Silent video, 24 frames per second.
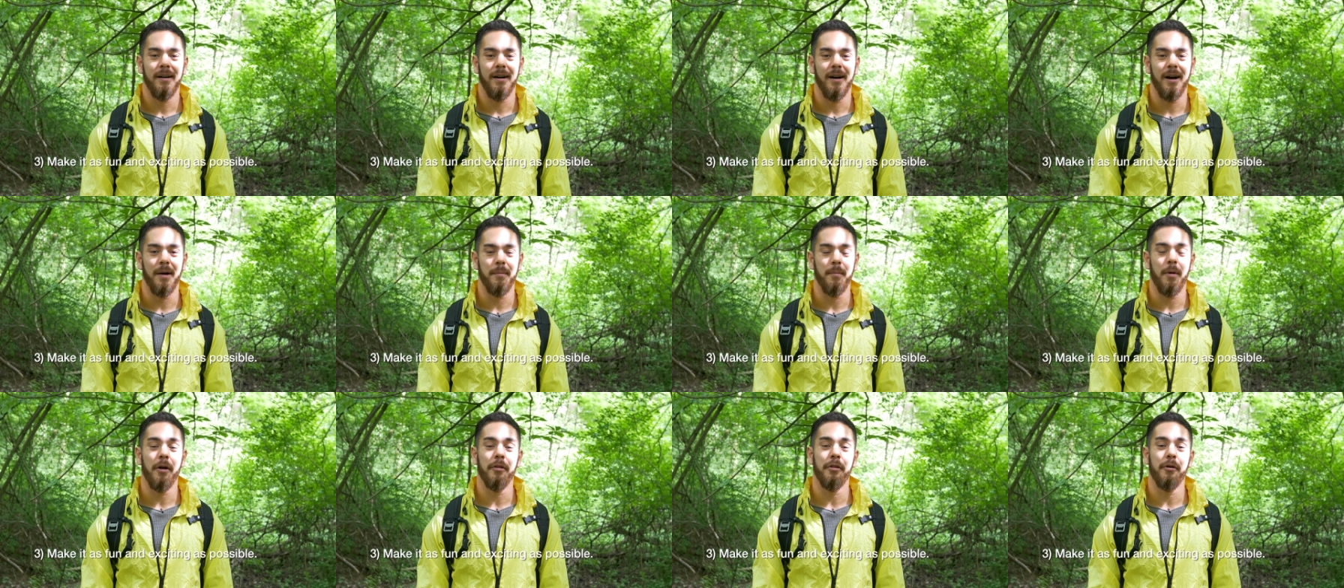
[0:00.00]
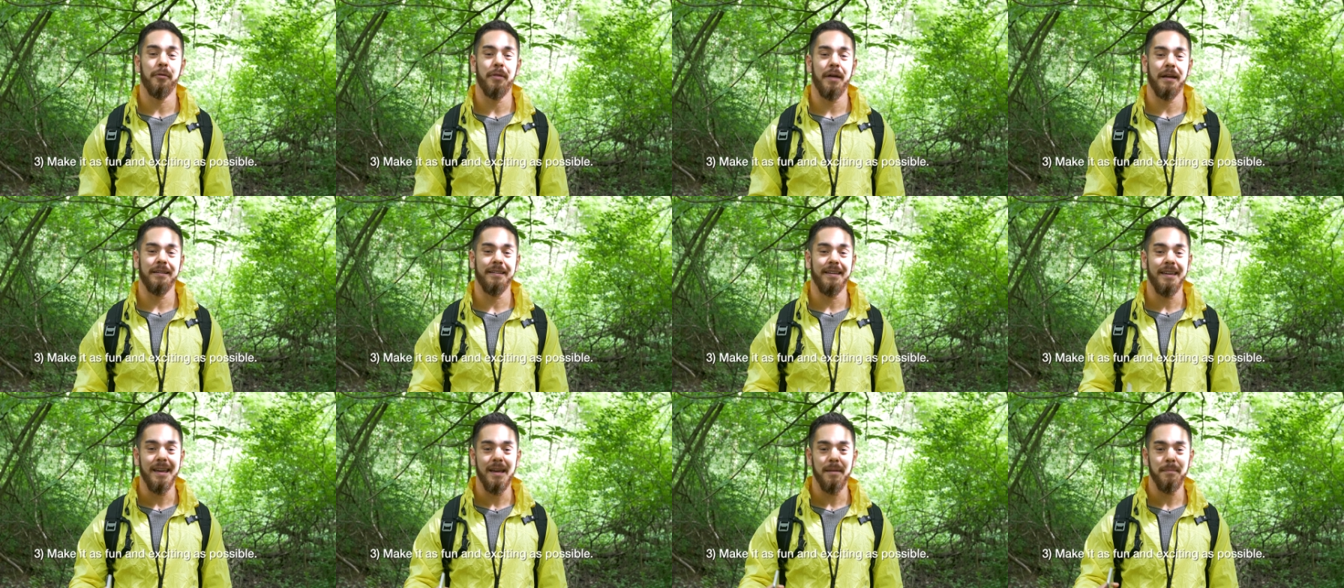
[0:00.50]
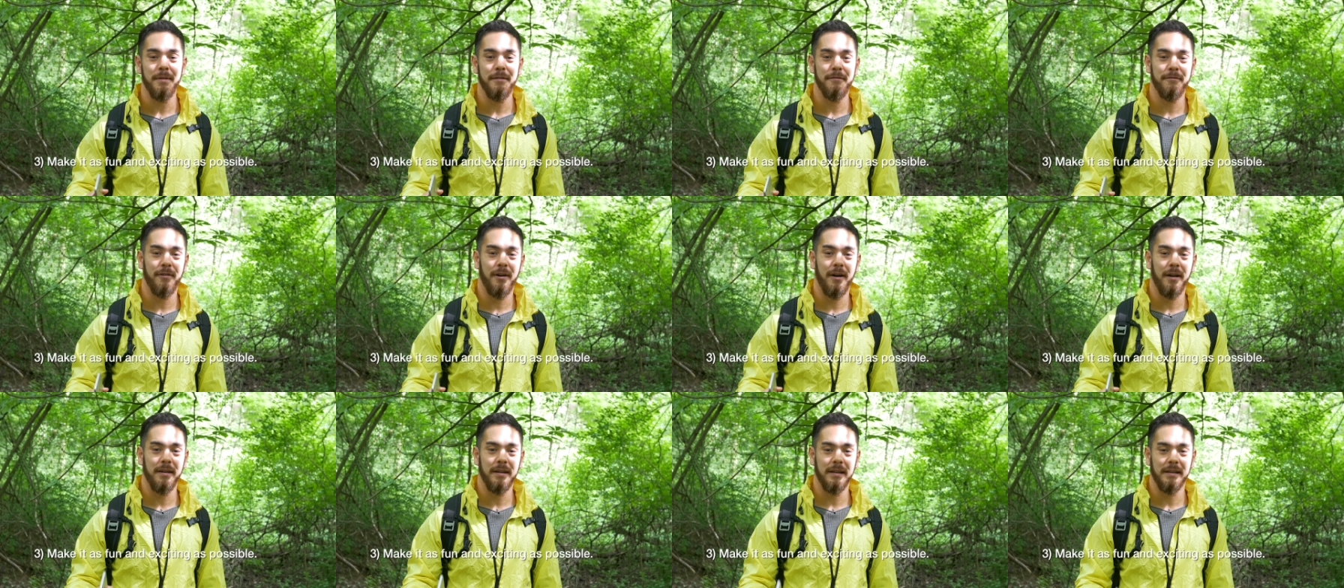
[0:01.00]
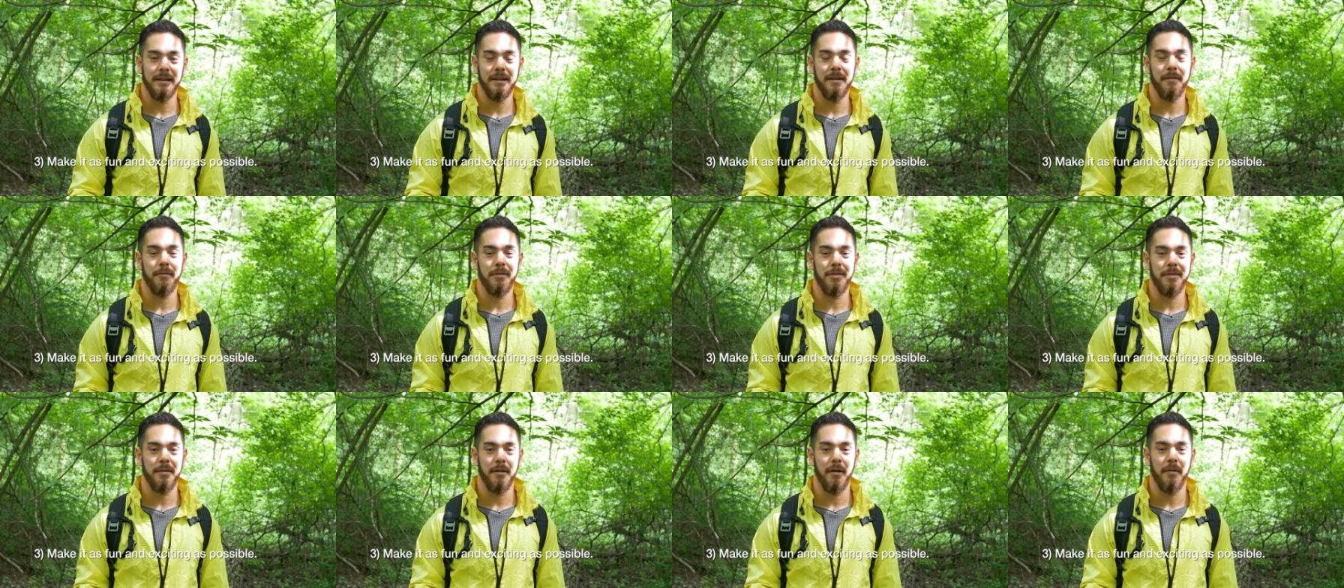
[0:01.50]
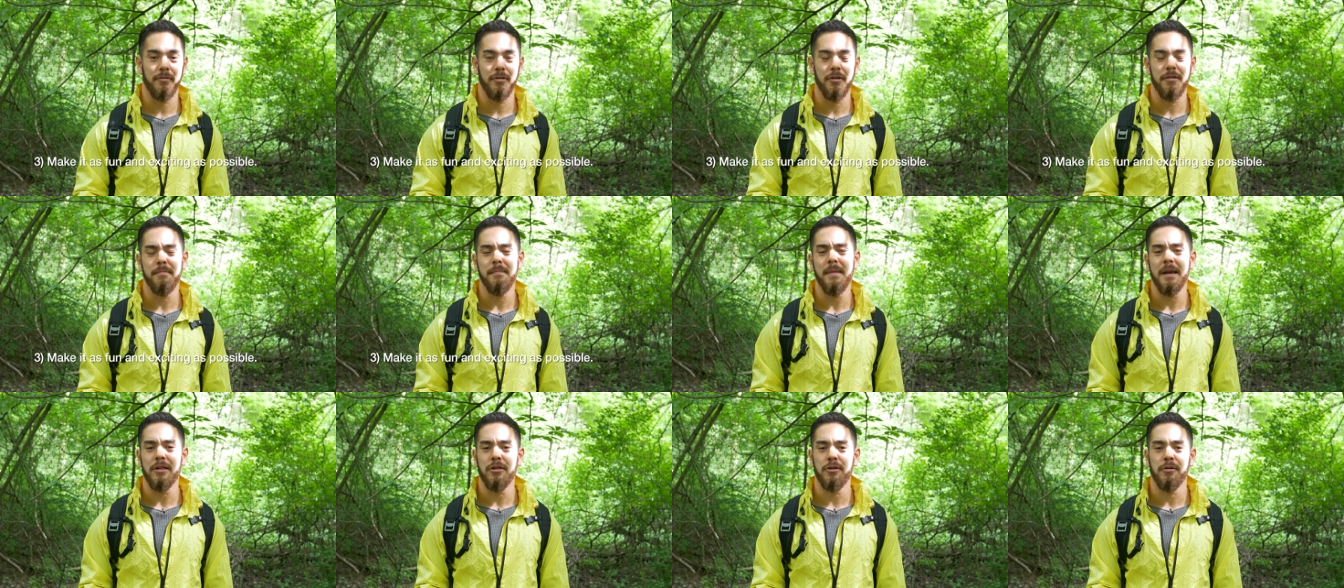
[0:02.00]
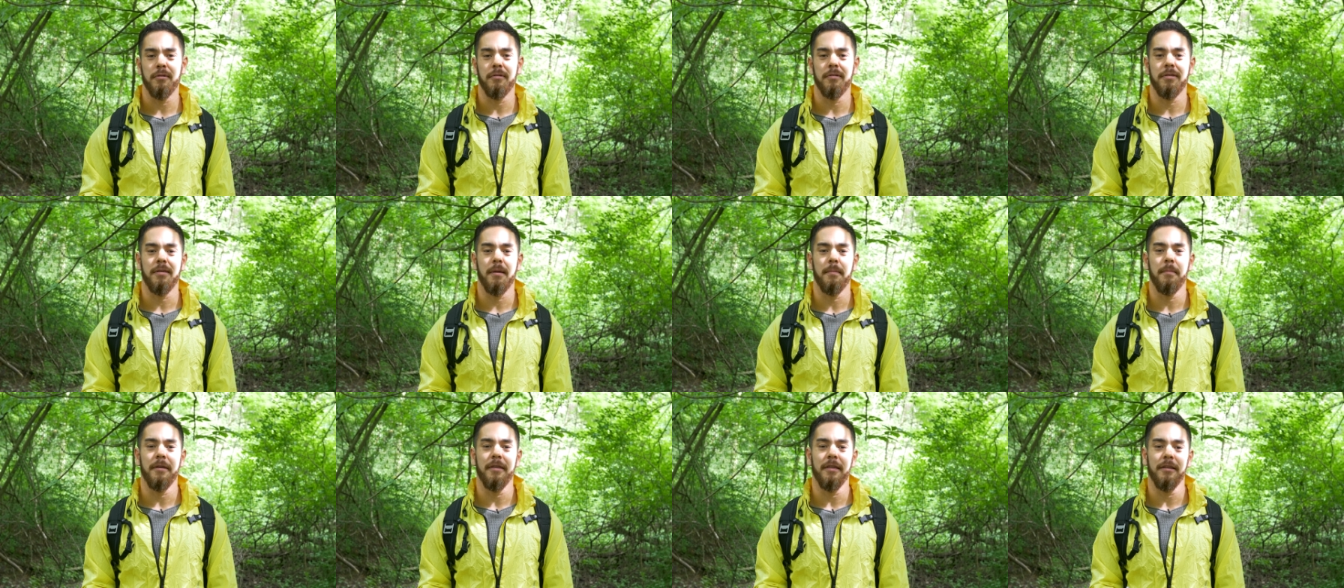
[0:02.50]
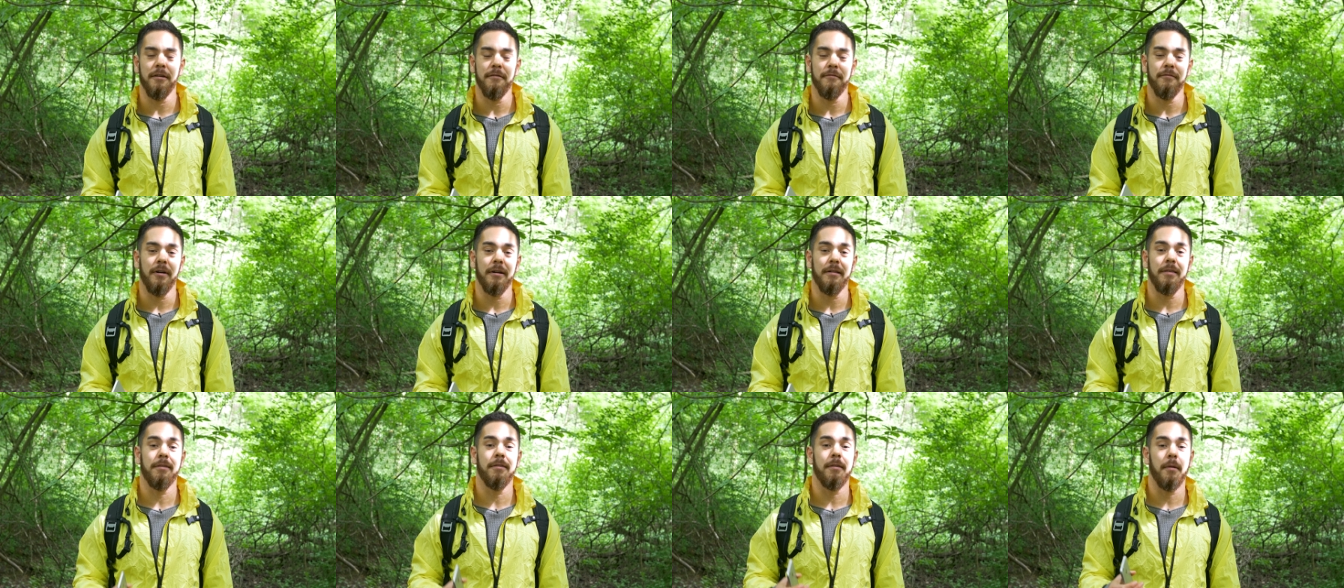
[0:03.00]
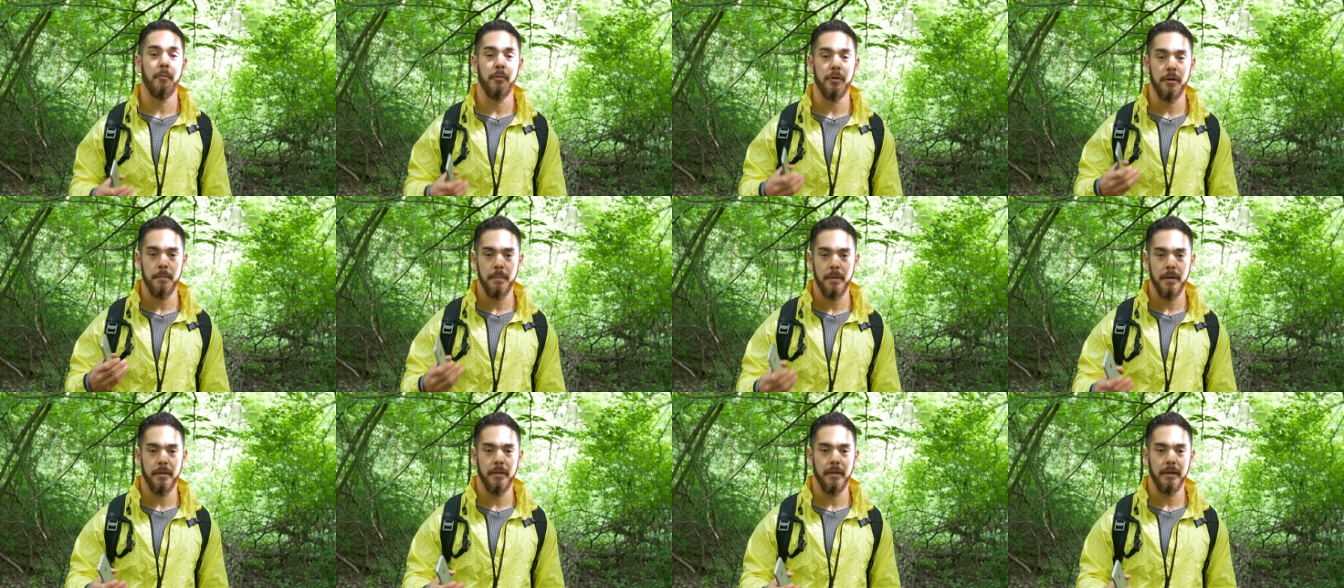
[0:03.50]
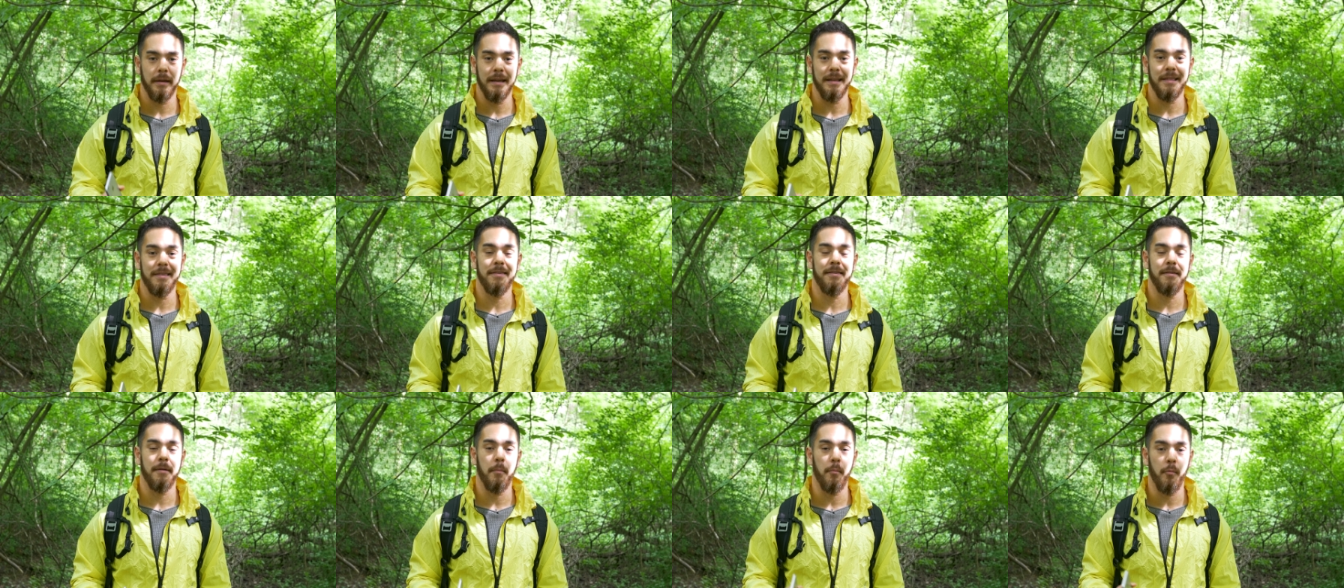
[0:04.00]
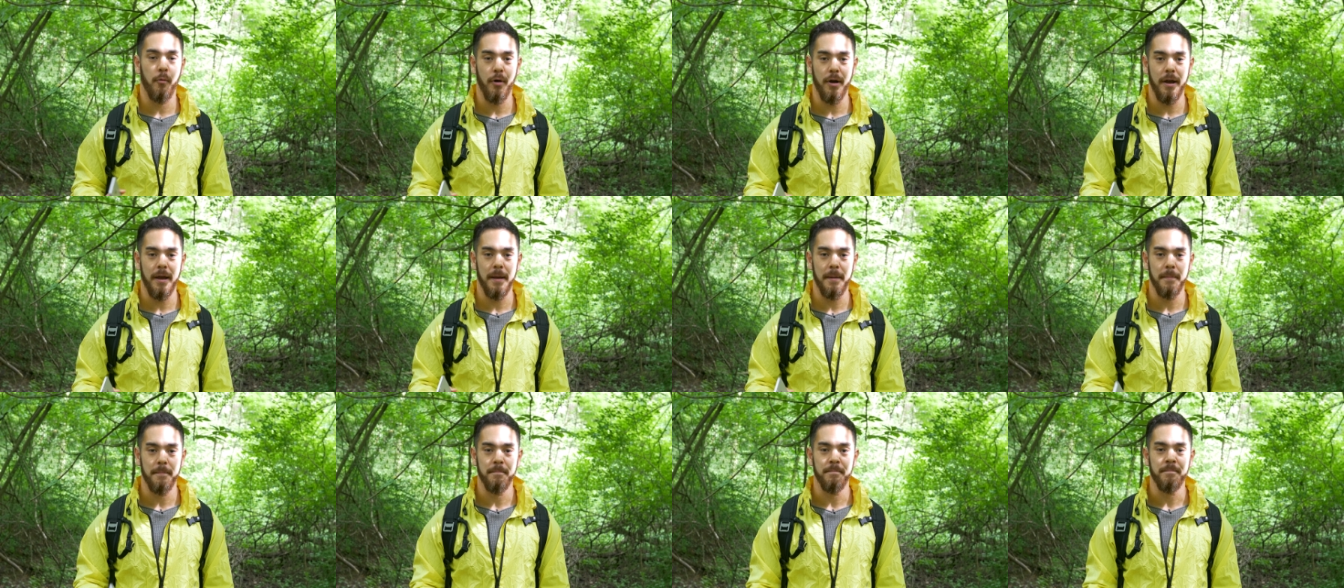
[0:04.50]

Um, although that can be fun in and of itself, just make sure it's something that you find somewhat appealing in some way.